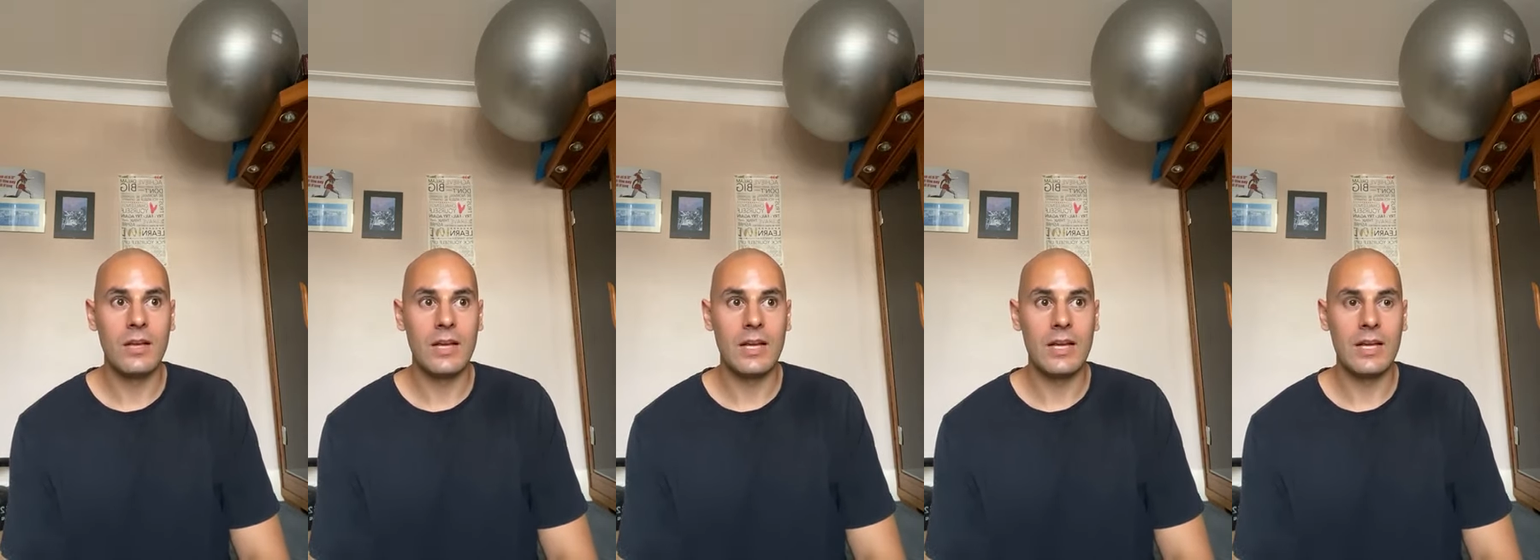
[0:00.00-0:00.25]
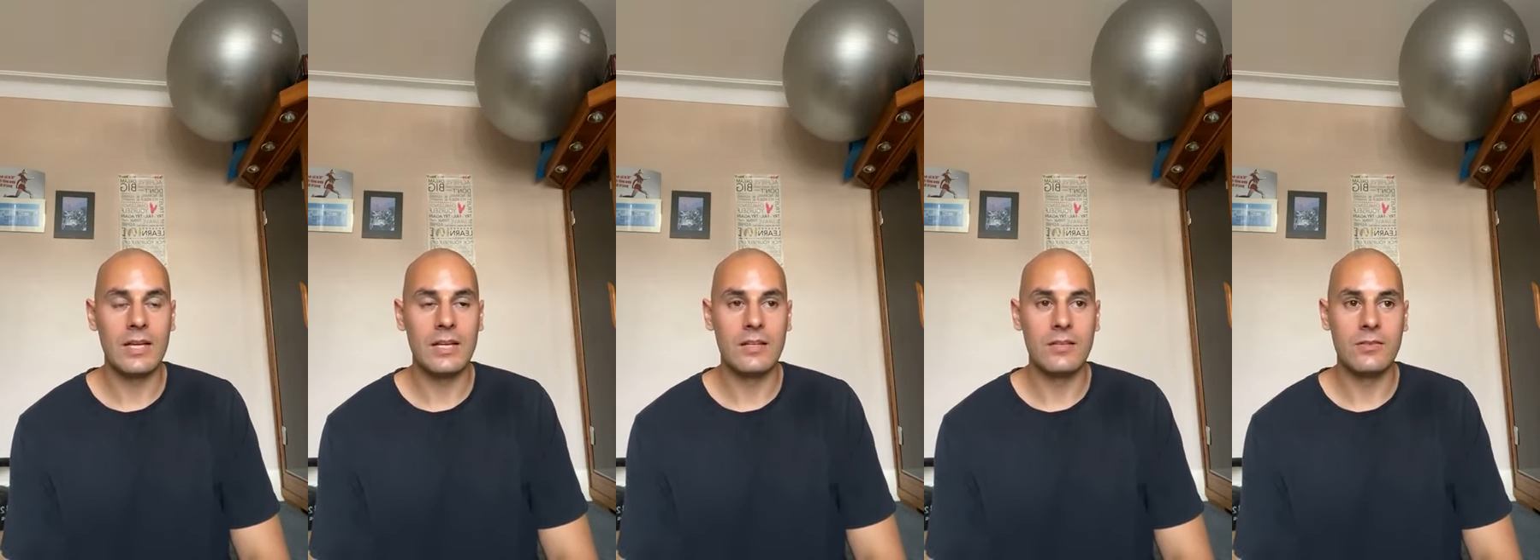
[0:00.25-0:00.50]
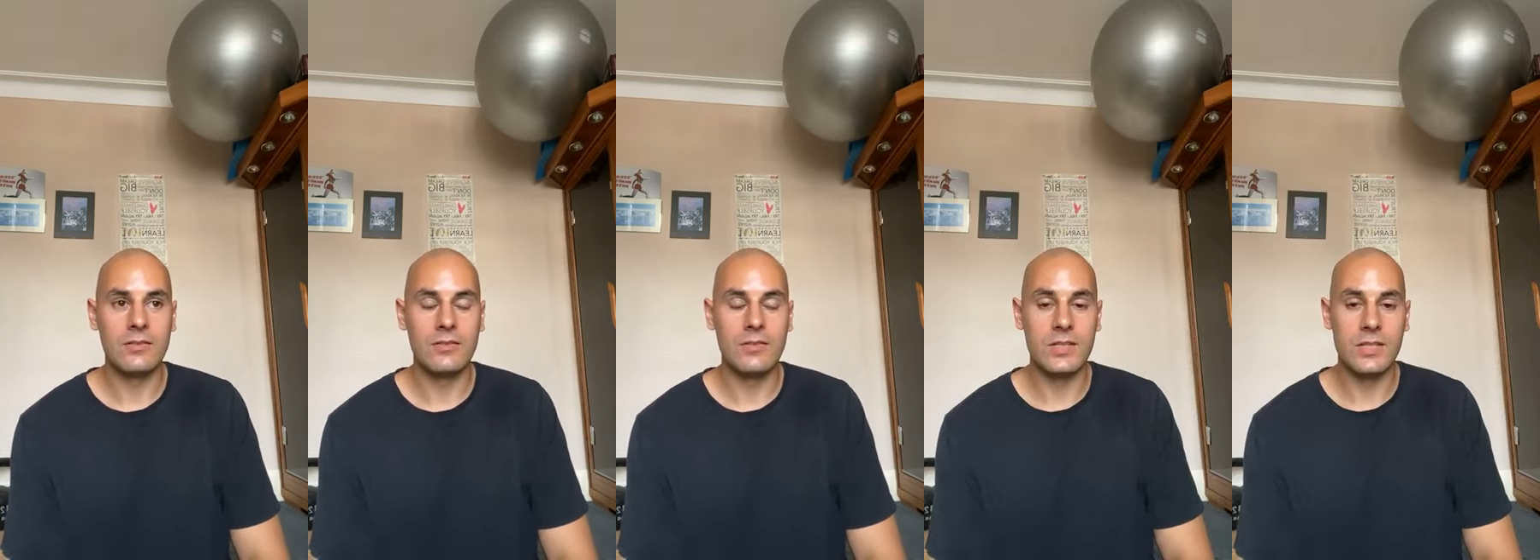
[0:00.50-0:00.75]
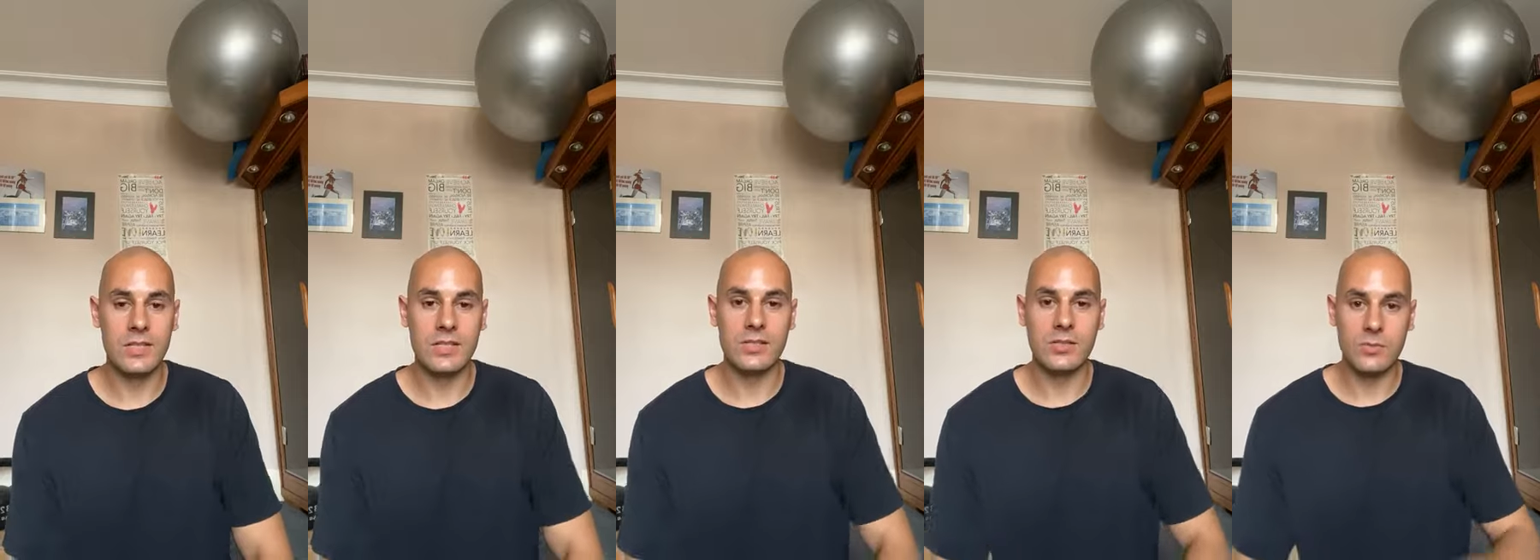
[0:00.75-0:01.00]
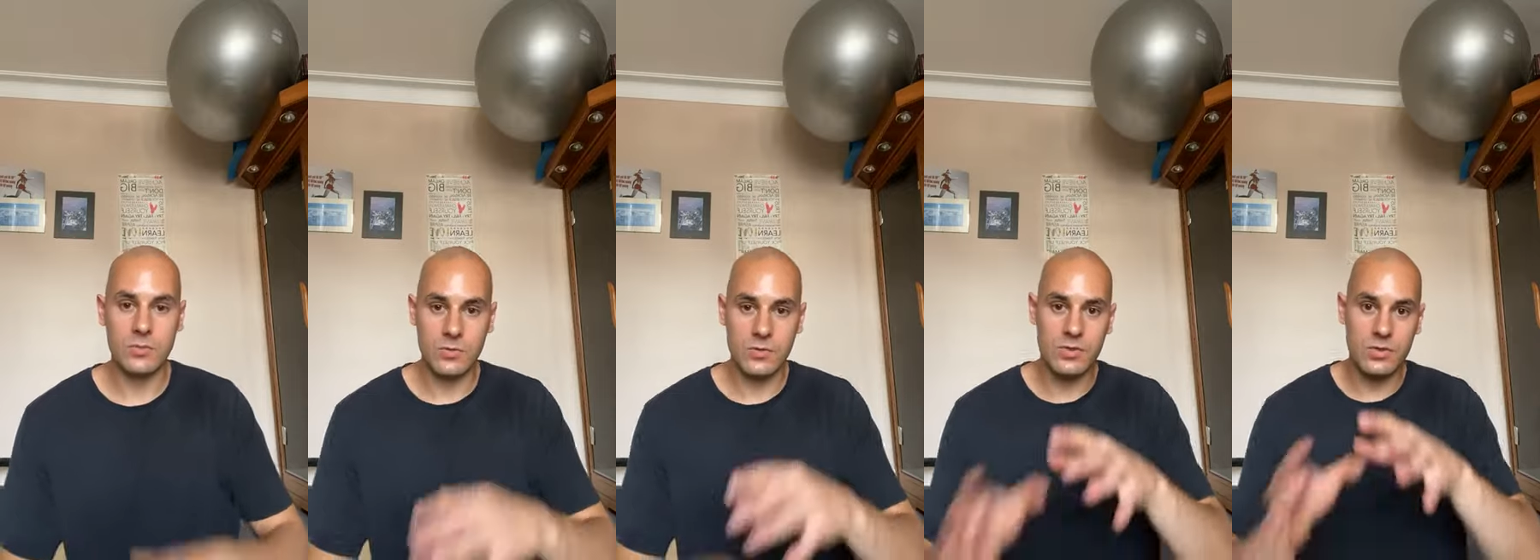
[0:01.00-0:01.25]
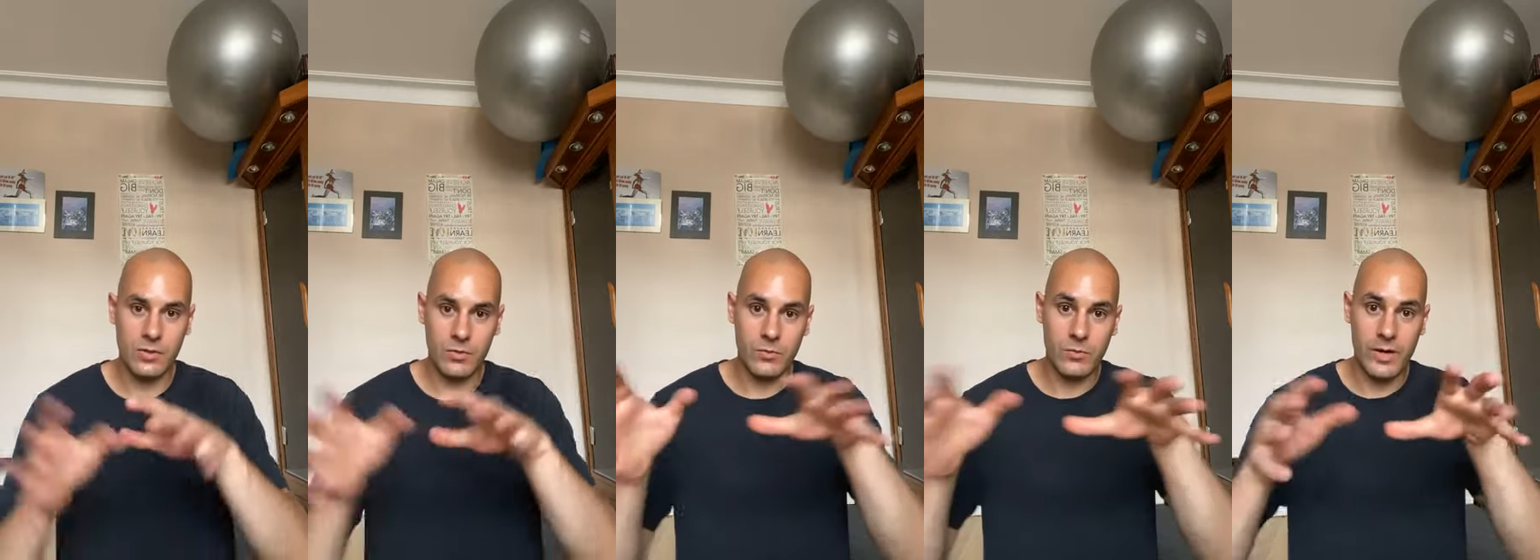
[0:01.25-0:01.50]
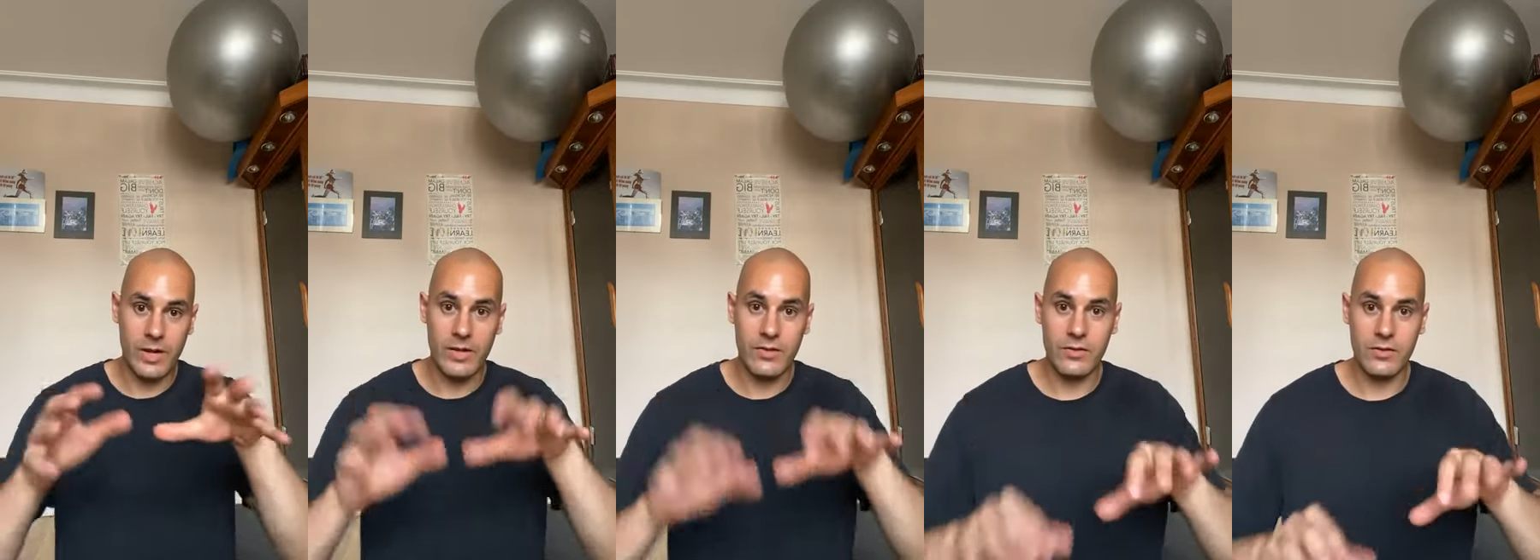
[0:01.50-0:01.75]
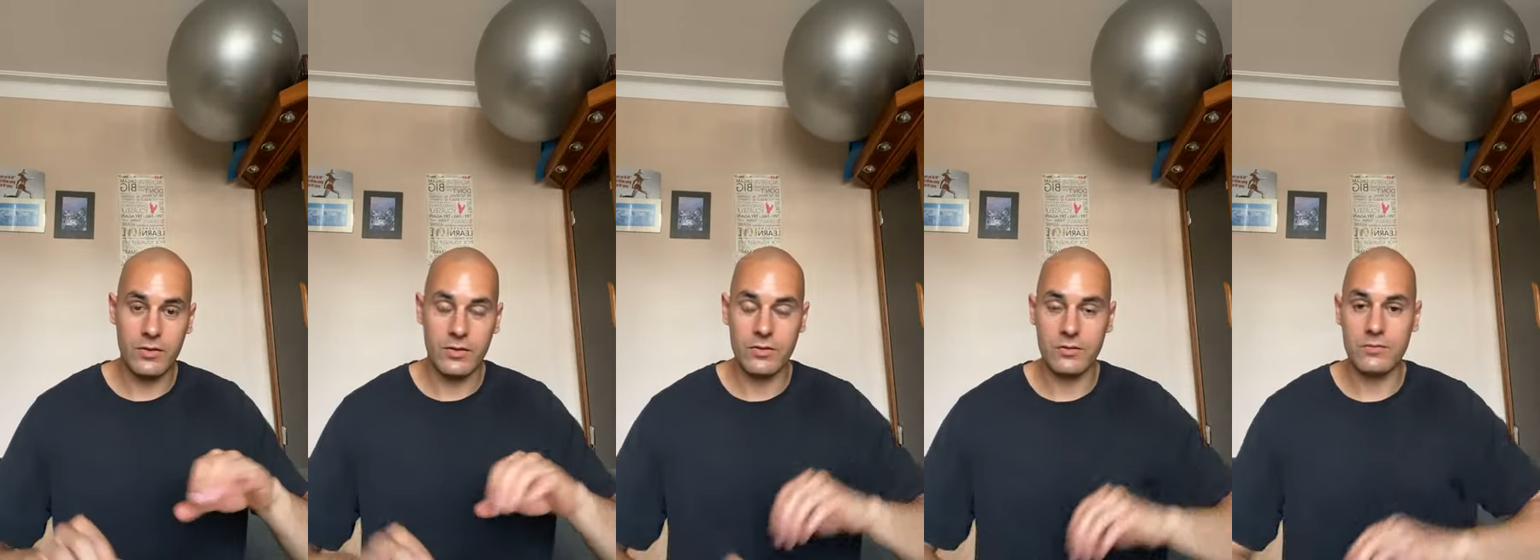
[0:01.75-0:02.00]
And this is also where
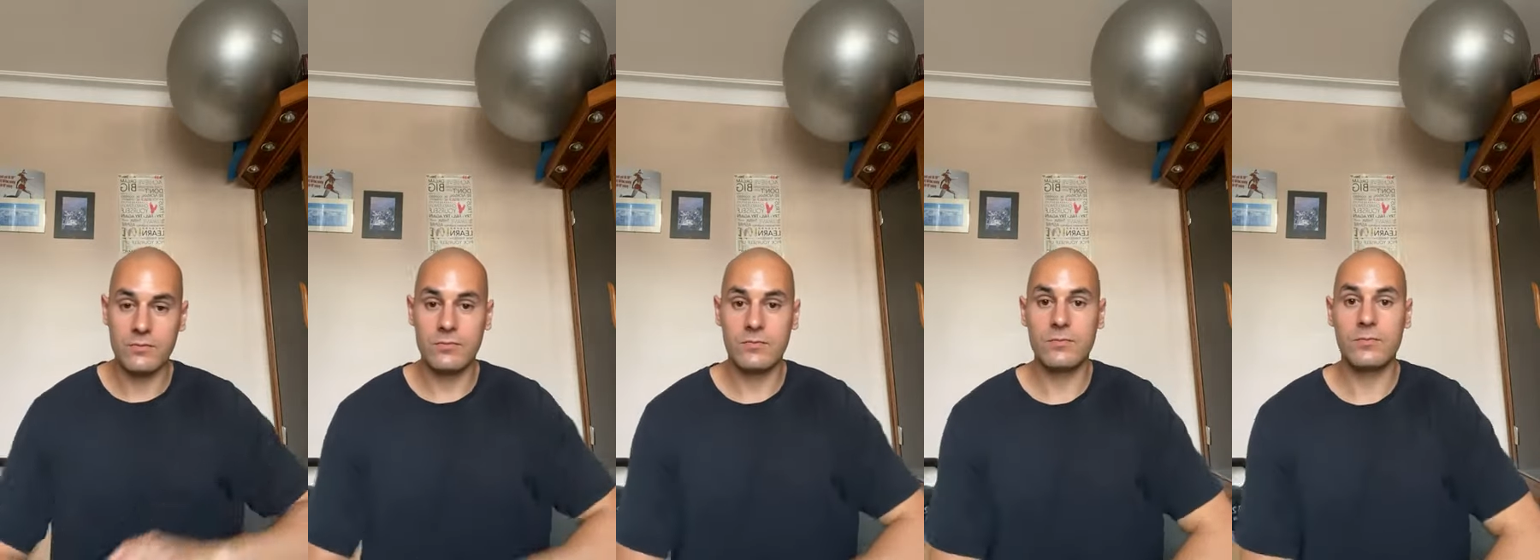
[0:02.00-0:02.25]
the